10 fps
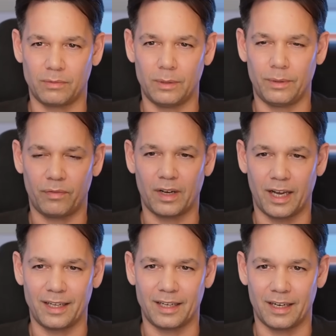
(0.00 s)
will be
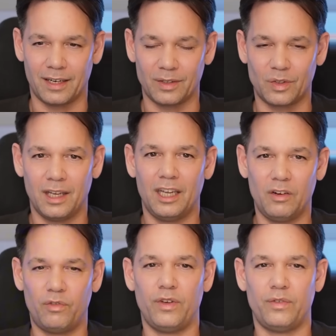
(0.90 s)
flying cars
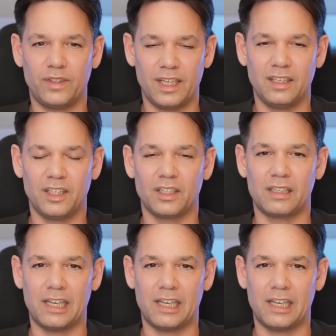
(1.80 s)
in 15 years